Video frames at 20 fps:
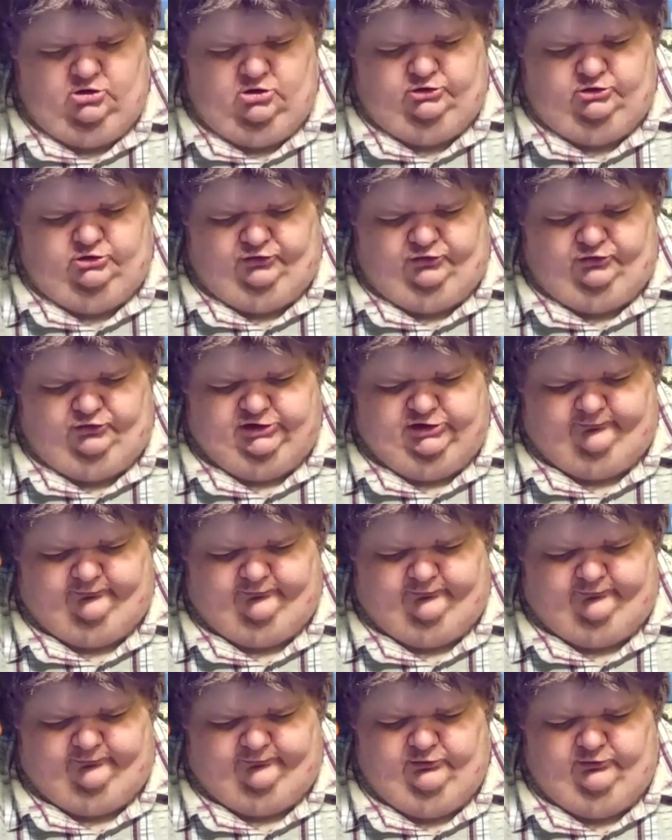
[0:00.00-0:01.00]
fleet was
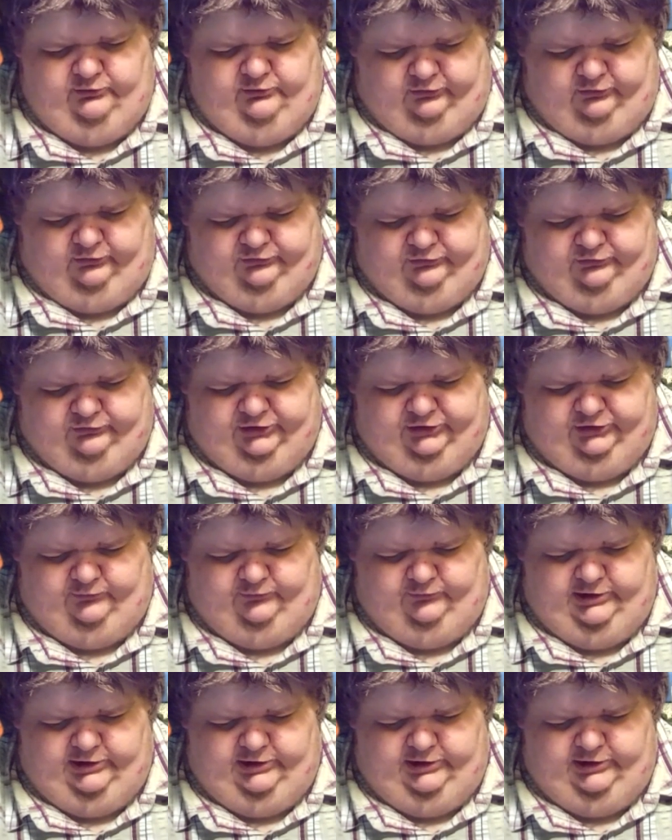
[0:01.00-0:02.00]
successful at
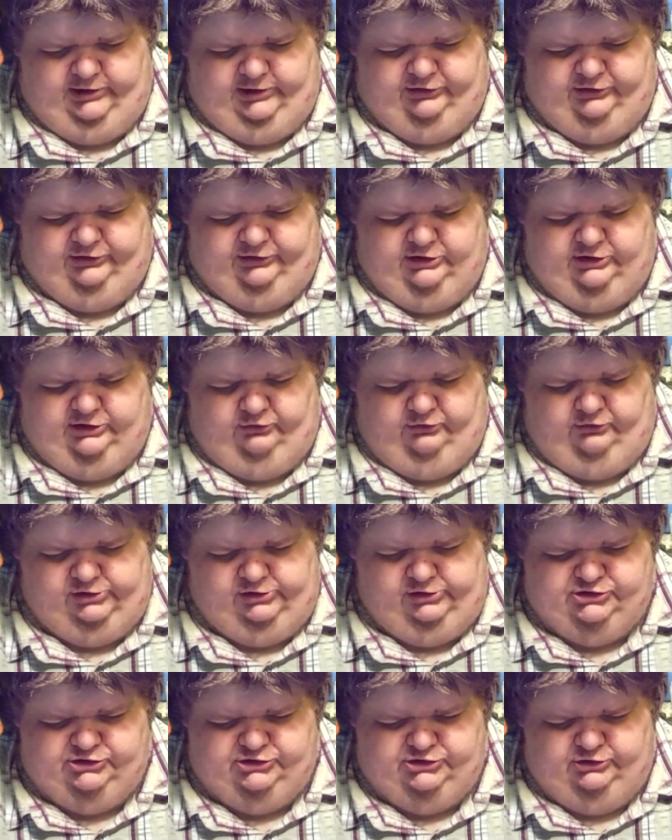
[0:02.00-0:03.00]
sinking Turkish
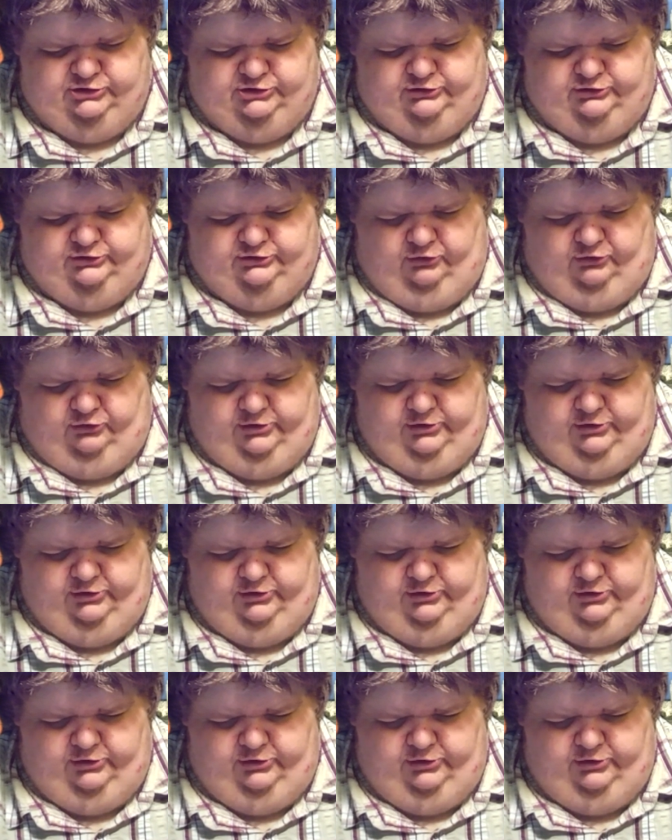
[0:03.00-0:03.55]
colliers,